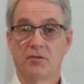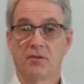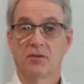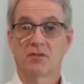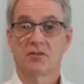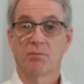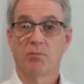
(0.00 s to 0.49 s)

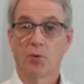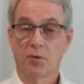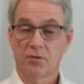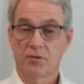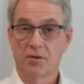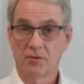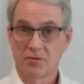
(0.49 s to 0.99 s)
that
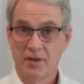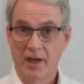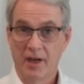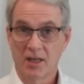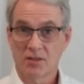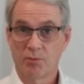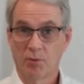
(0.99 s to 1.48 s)
support those
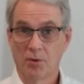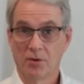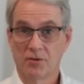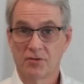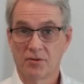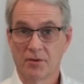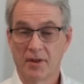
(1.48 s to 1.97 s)

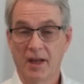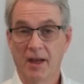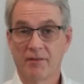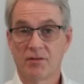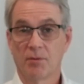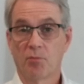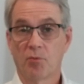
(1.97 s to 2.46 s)
dashboards so they
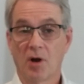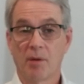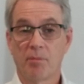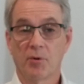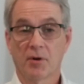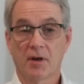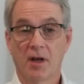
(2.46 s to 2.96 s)
have the
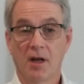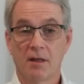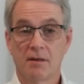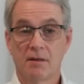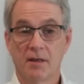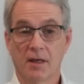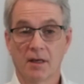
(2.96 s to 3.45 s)
proper
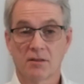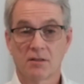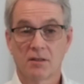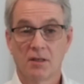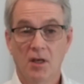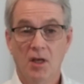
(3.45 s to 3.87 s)
context,